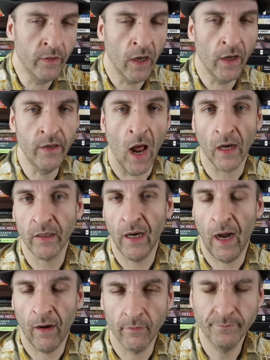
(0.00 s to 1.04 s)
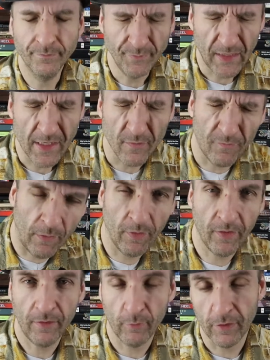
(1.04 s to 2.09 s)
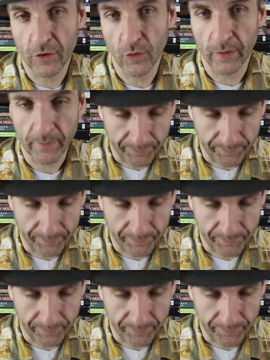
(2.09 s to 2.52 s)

Knocked it out, had some fun with it, really enjoyed